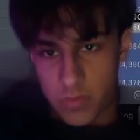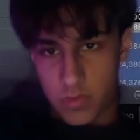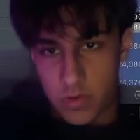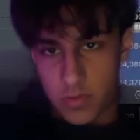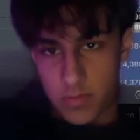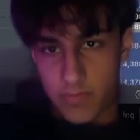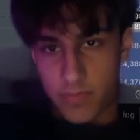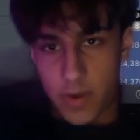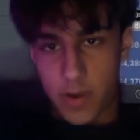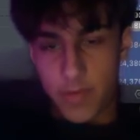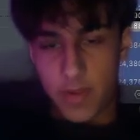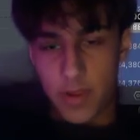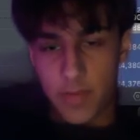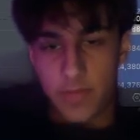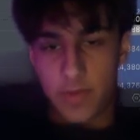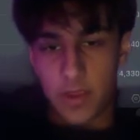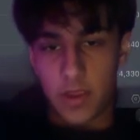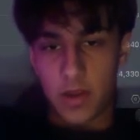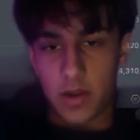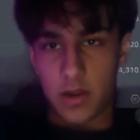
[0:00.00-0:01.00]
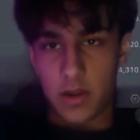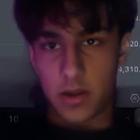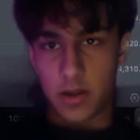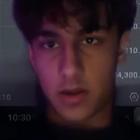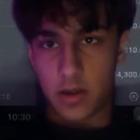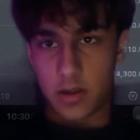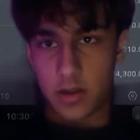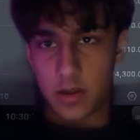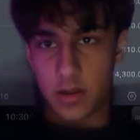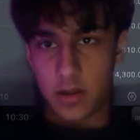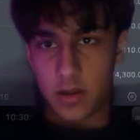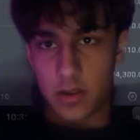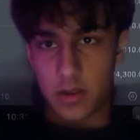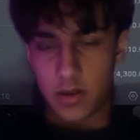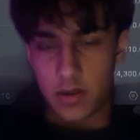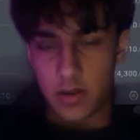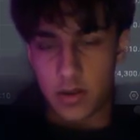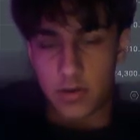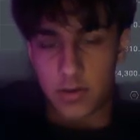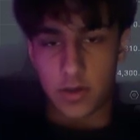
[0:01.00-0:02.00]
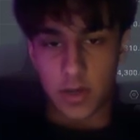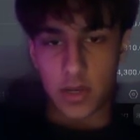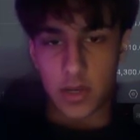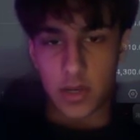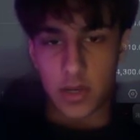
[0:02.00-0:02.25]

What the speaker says: probably up here, target